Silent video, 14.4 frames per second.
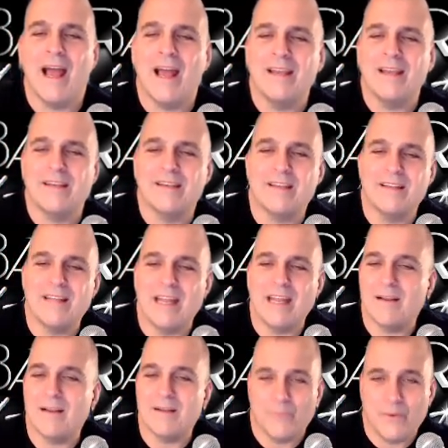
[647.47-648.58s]
And
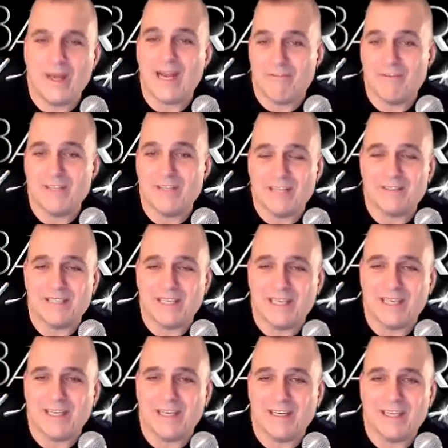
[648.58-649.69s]
then when I fill out
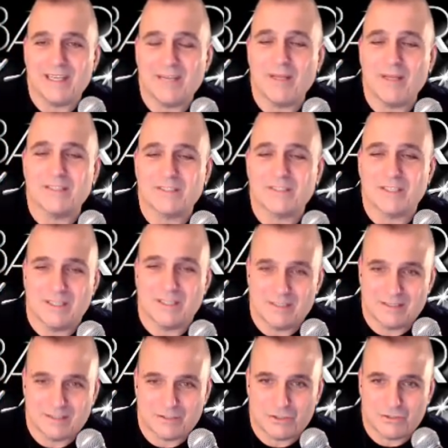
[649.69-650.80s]
the email,
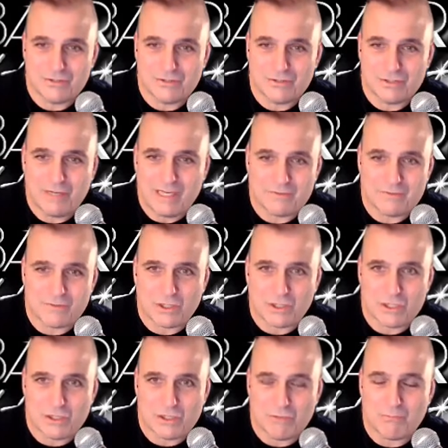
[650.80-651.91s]
transfer
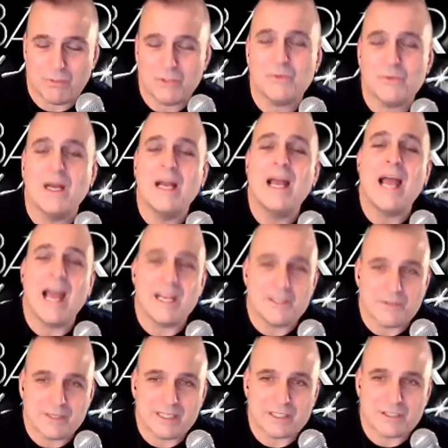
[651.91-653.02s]
is going to turn blue,
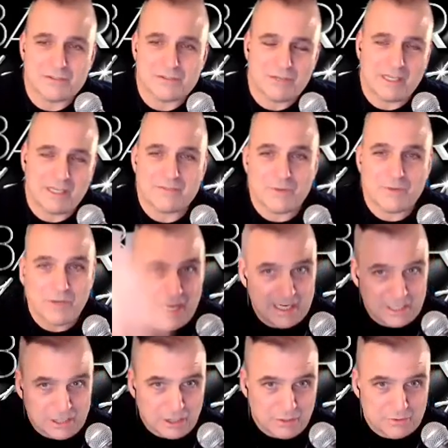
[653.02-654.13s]
and you click transfer
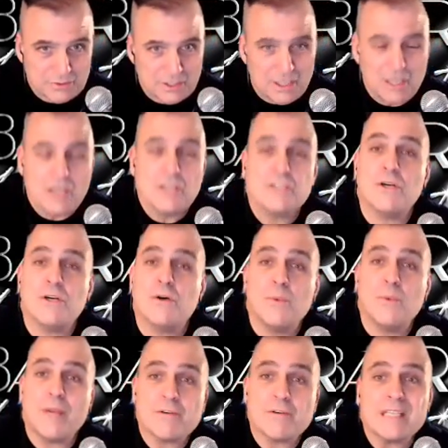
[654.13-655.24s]
and it goes.
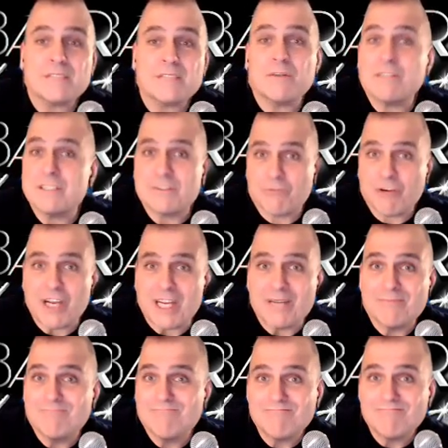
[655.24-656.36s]
So WeTransfer is
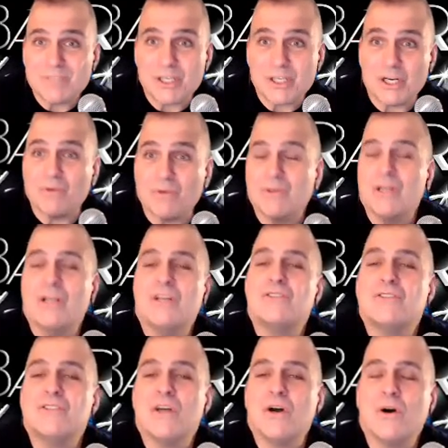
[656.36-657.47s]
free, you know,
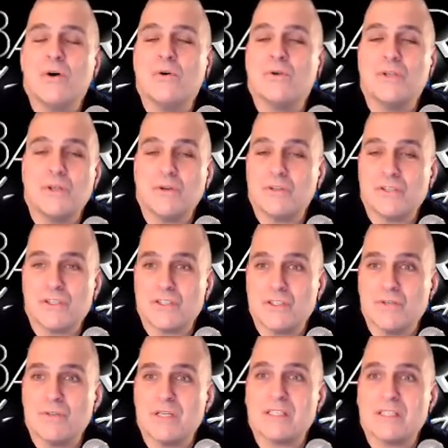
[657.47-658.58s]
so you can
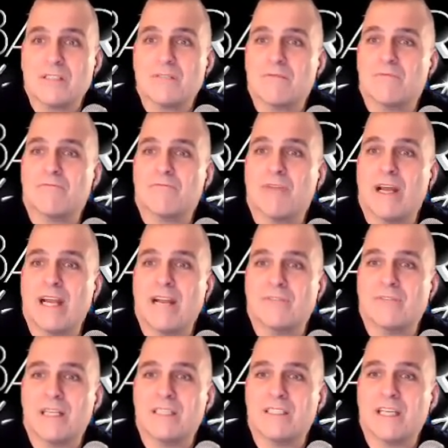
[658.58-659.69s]
just do this right
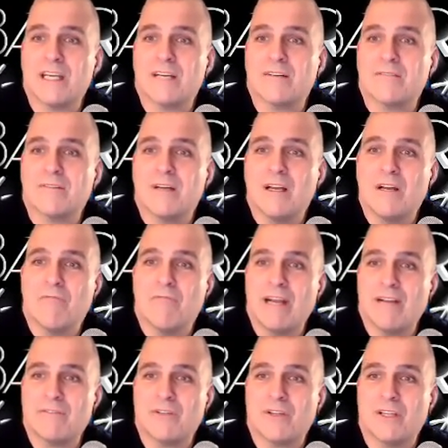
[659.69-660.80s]
after they sing,
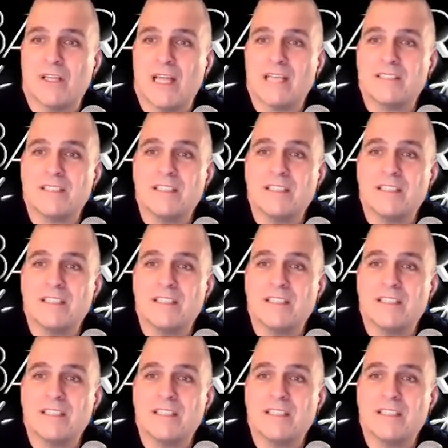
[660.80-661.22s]
right after the